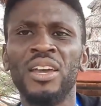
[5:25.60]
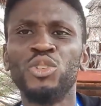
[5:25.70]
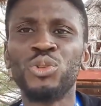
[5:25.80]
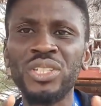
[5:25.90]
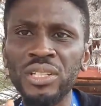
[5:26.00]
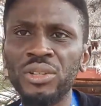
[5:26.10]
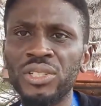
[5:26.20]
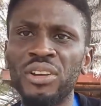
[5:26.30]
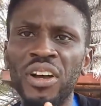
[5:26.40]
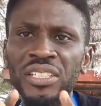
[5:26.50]
you see
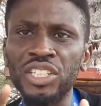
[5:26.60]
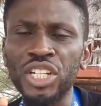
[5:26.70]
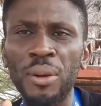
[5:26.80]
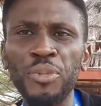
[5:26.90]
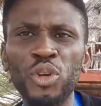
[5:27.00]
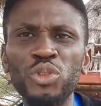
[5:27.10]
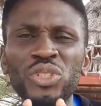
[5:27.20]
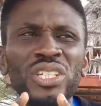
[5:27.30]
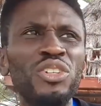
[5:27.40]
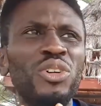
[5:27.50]
yourself as a champion, you
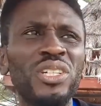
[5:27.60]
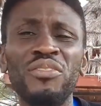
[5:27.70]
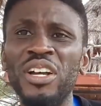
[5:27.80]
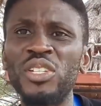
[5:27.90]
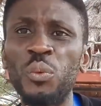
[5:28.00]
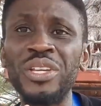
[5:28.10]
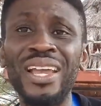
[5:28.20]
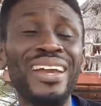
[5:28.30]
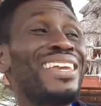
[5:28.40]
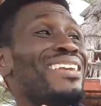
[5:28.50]
see yourself as a
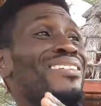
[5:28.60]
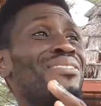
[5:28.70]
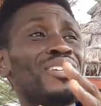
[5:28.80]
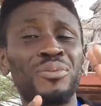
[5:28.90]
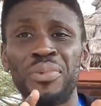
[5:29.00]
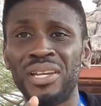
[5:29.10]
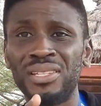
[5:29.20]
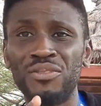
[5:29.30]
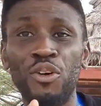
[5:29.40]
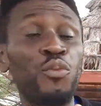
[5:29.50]
winner,
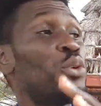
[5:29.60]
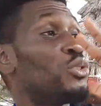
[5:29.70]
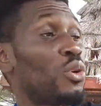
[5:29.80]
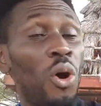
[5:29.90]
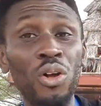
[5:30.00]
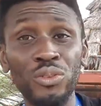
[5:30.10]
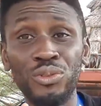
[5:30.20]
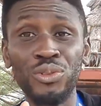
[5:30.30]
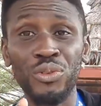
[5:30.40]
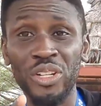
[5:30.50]
irrespective of, with all
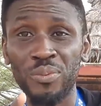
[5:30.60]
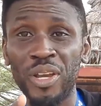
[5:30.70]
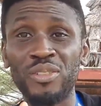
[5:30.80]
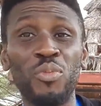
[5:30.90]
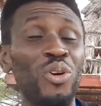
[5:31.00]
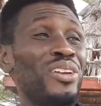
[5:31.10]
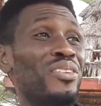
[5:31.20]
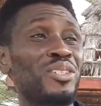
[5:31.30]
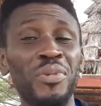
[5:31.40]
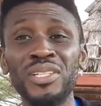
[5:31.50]
due respect, but
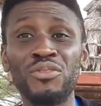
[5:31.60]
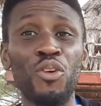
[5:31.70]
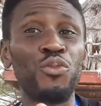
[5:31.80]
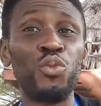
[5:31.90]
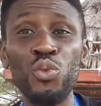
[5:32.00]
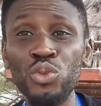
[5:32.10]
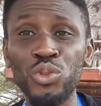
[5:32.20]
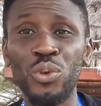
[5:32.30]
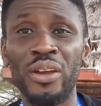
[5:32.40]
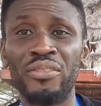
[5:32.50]
irrespective of
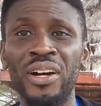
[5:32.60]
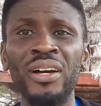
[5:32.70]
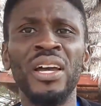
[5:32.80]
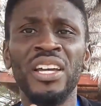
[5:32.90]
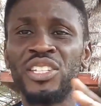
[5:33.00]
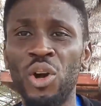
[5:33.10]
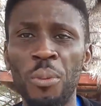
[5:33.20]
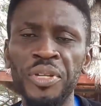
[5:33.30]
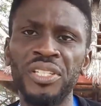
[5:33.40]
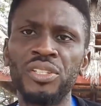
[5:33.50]
whosoever the
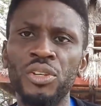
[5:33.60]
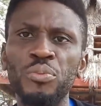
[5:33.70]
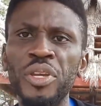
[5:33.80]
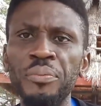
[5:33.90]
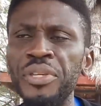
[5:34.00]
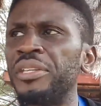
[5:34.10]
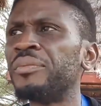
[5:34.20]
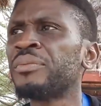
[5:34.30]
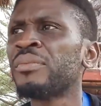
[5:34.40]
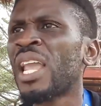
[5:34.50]
competitors may be.
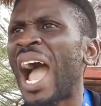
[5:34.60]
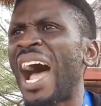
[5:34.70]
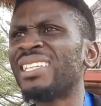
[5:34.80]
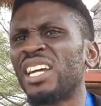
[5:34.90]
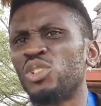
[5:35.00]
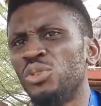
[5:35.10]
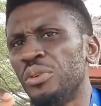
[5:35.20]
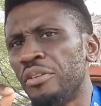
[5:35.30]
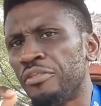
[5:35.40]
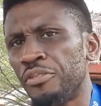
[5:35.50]
And that you
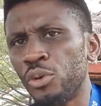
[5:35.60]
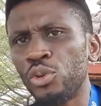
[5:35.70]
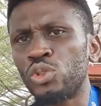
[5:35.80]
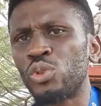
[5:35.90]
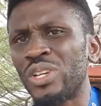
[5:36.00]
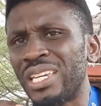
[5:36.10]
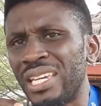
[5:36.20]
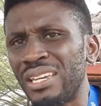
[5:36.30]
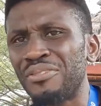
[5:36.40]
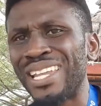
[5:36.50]
refuse to
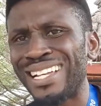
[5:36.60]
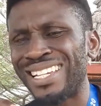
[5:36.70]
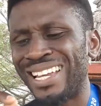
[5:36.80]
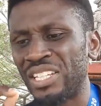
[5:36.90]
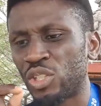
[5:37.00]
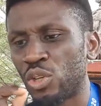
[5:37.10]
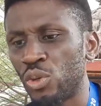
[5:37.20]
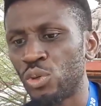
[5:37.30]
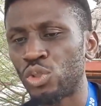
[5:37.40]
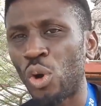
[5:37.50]
give that
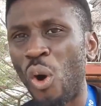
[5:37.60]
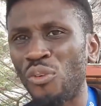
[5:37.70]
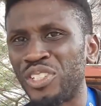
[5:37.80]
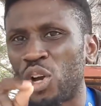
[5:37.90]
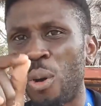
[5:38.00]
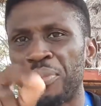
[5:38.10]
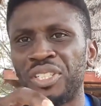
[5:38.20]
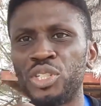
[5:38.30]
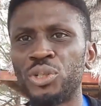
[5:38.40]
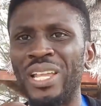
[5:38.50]
excuse of the
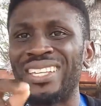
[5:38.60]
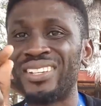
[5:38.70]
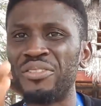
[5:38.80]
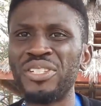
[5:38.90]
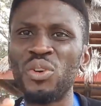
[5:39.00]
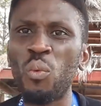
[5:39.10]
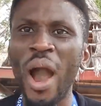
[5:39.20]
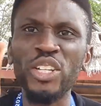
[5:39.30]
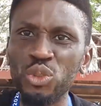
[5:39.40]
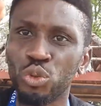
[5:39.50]
competition as a reason
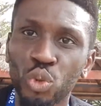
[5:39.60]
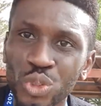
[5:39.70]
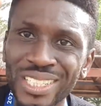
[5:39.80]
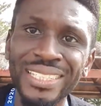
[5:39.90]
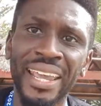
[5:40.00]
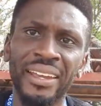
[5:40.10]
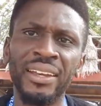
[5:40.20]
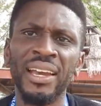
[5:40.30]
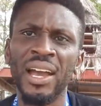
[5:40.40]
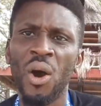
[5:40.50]
why you don't dare,
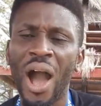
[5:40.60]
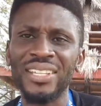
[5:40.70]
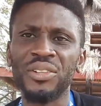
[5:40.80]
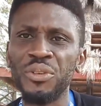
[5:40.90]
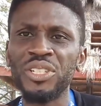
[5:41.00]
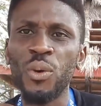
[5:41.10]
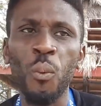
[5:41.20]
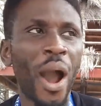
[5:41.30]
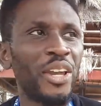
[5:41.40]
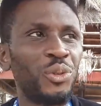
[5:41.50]
as a
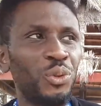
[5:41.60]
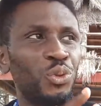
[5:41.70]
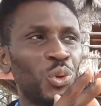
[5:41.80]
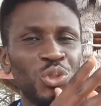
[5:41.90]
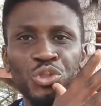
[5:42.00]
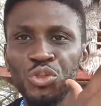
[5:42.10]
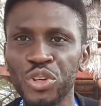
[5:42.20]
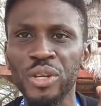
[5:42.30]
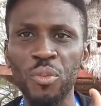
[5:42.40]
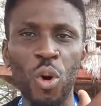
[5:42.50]
reason why you don't
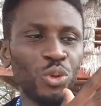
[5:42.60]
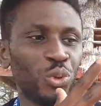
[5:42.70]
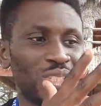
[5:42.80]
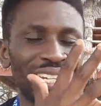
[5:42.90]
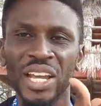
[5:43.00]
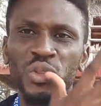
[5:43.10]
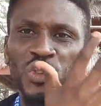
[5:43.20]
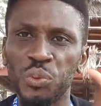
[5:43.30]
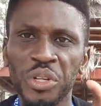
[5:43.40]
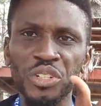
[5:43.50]
dream or you dare
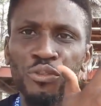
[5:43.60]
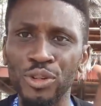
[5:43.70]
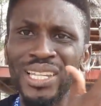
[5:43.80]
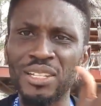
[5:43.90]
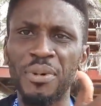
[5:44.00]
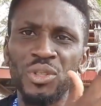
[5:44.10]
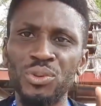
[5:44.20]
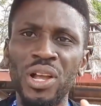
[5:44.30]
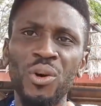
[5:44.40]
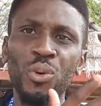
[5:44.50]
to reach for that
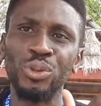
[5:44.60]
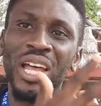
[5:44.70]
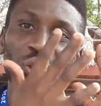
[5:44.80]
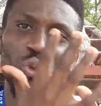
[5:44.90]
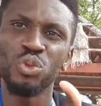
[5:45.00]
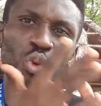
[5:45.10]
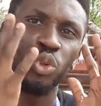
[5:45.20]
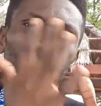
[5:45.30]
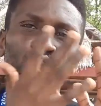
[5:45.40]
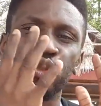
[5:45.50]
particular goal that you
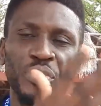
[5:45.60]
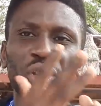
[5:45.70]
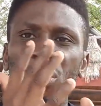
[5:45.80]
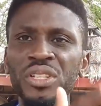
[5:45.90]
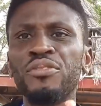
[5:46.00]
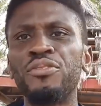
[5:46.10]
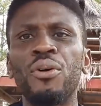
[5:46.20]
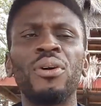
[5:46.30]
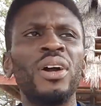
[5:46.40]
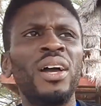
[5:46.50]
know you should be gunning for.